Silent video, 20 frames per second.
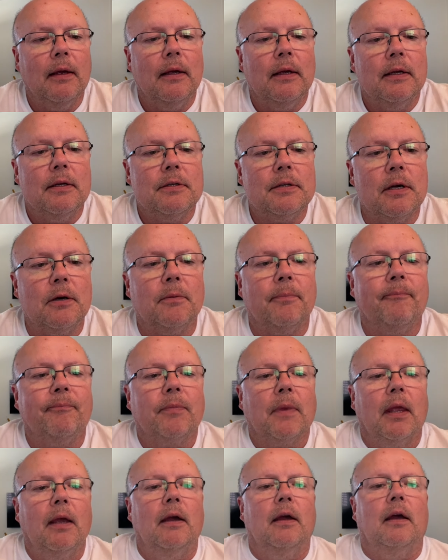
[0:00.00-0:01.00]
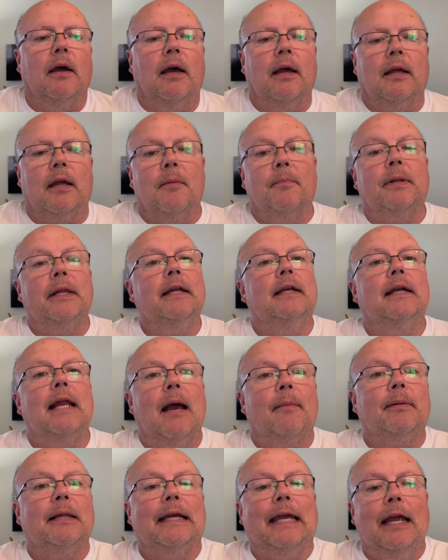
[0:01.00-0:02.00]
So a completed
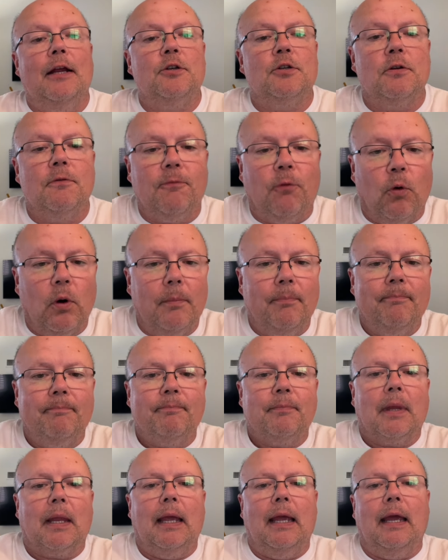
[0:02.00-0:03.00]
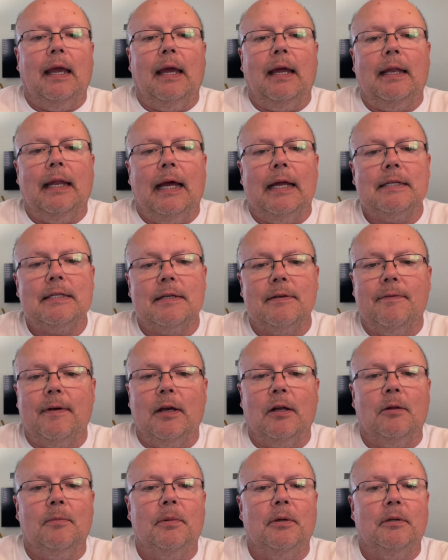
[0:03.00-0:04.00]
application form, and that's
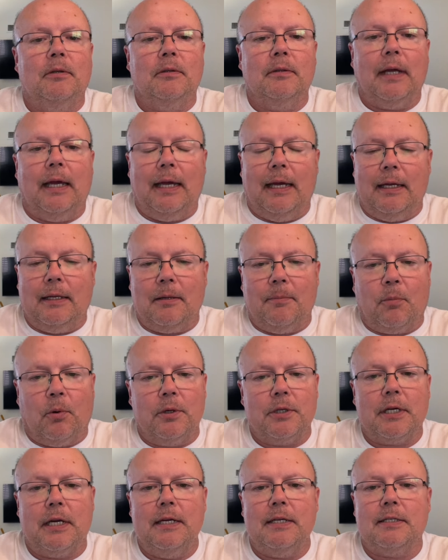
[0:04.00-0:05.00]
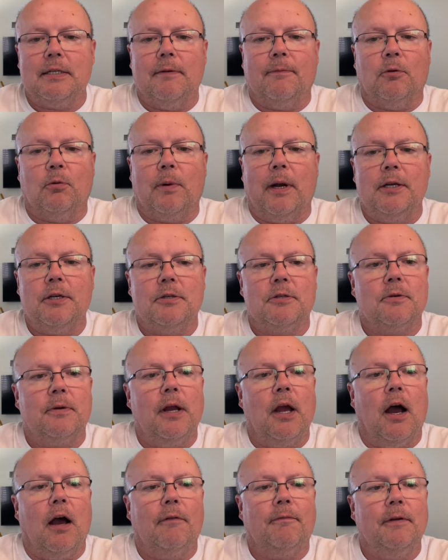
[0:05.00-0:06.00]
available at the Portuguese Civil Registry
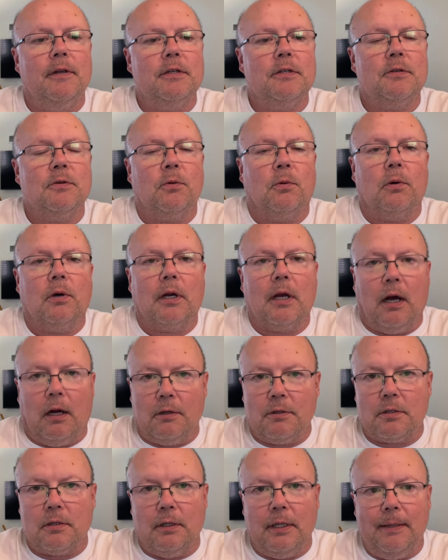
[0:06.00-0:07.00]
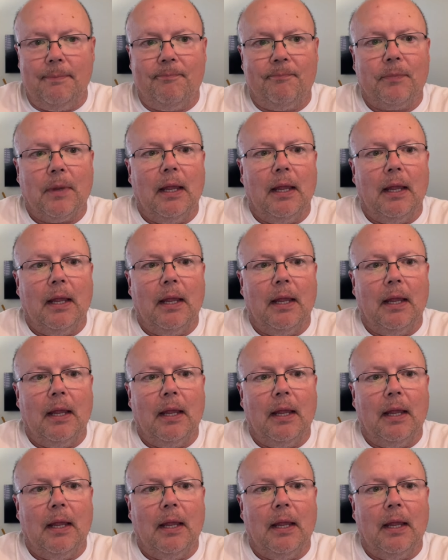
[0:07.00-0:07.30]
Office or Consulate.